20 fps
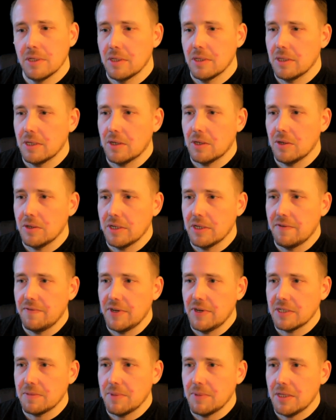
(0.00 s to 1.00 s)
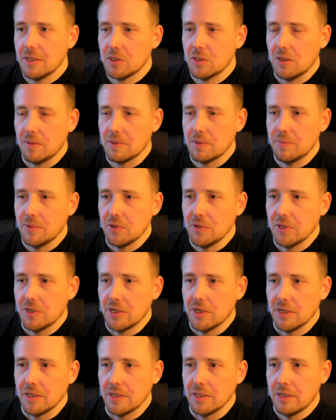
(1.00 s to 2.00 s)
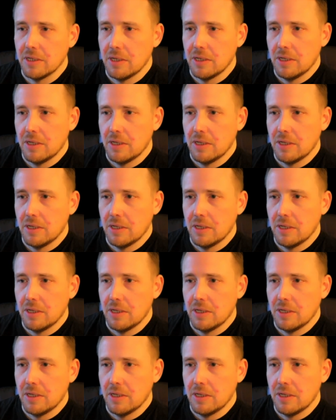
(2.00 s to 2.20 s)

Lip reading: they called it Advanced Math Shop to build on